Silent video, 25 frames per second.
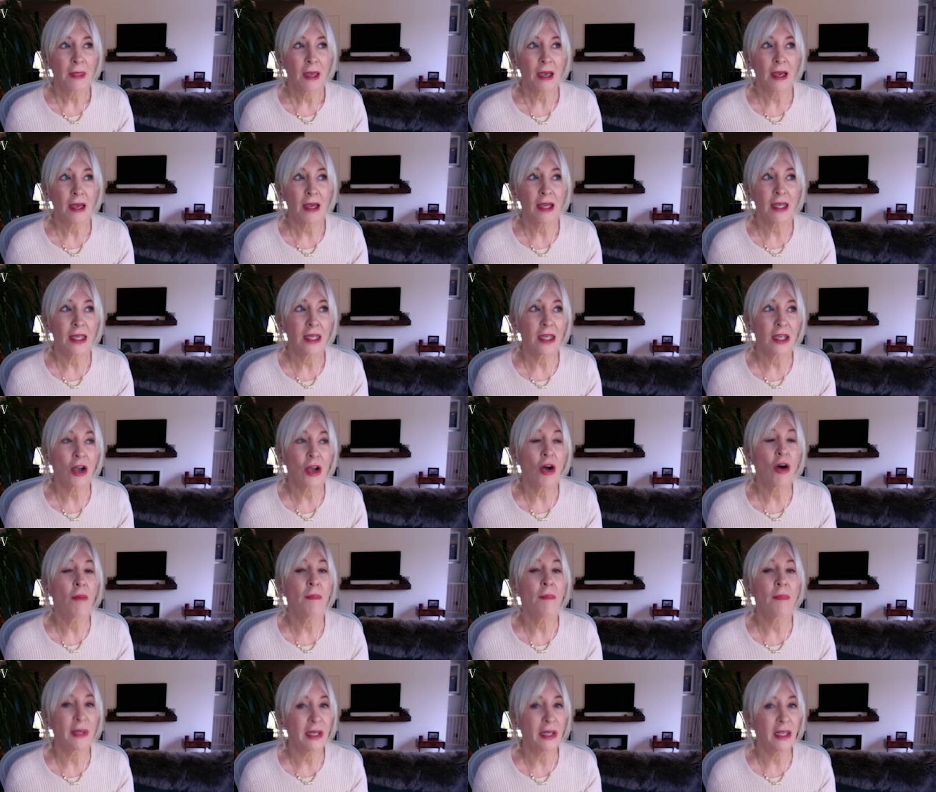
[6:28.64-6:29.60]
I
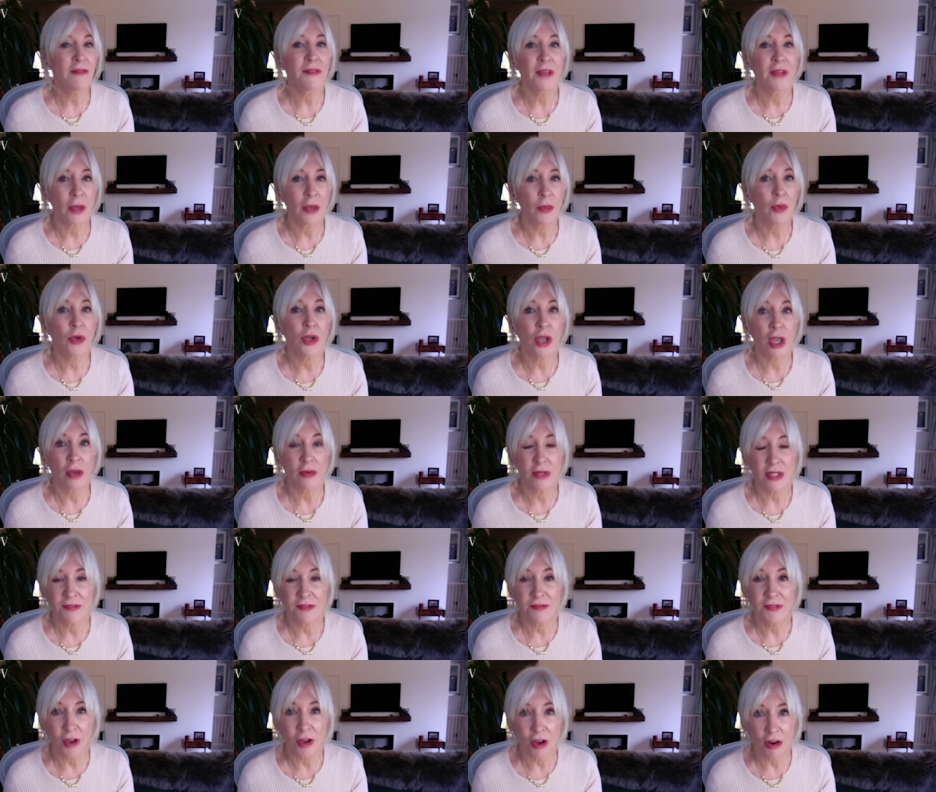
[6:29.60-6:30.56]
can't believe they will go
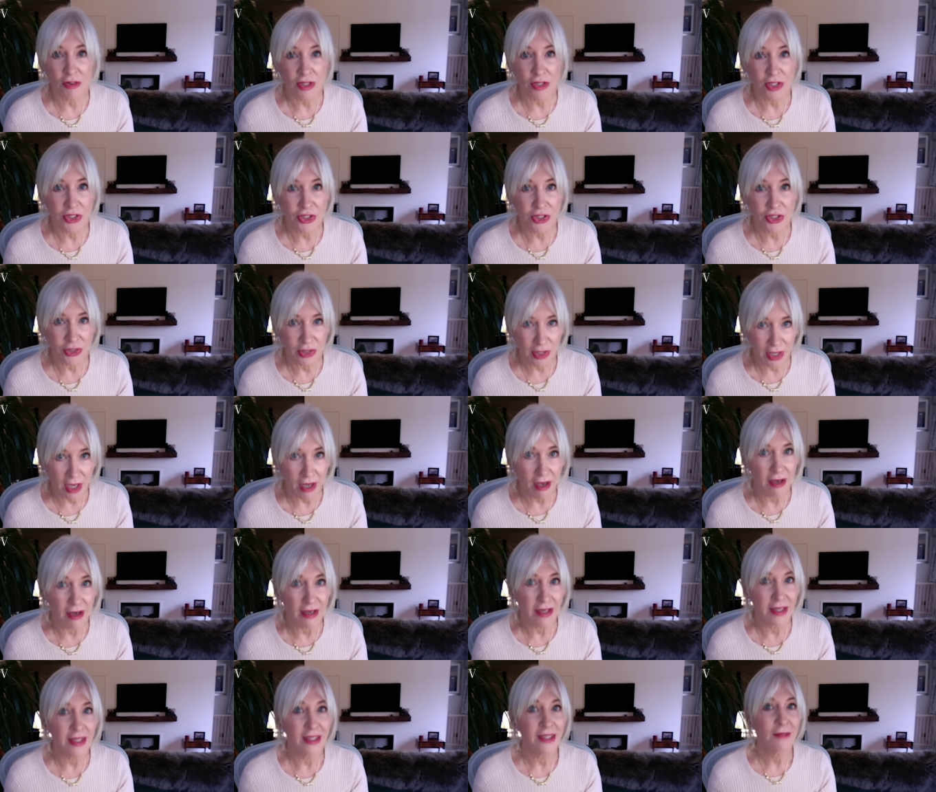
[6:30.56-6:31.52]
as far as
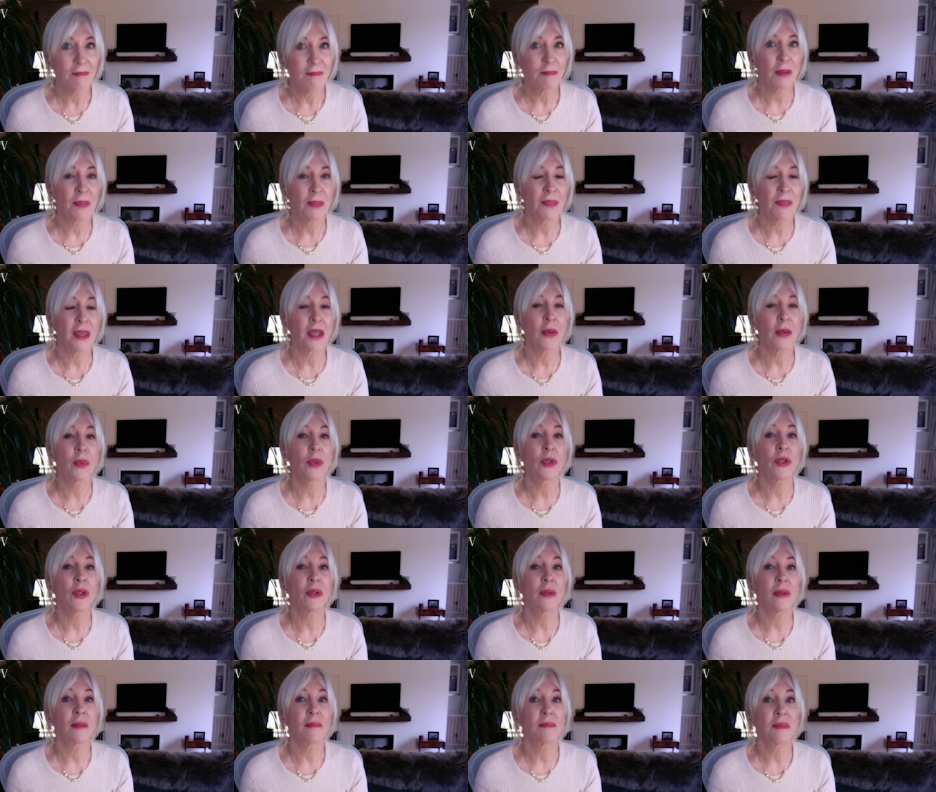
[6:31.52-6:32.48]
July, but they
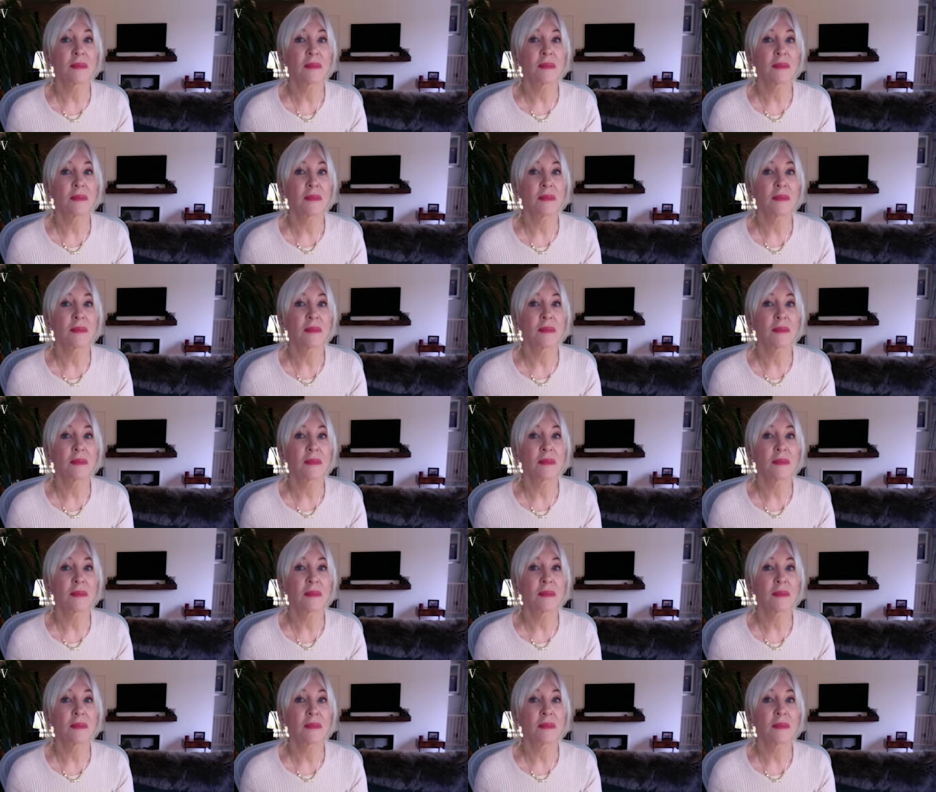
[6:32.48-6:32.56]
will,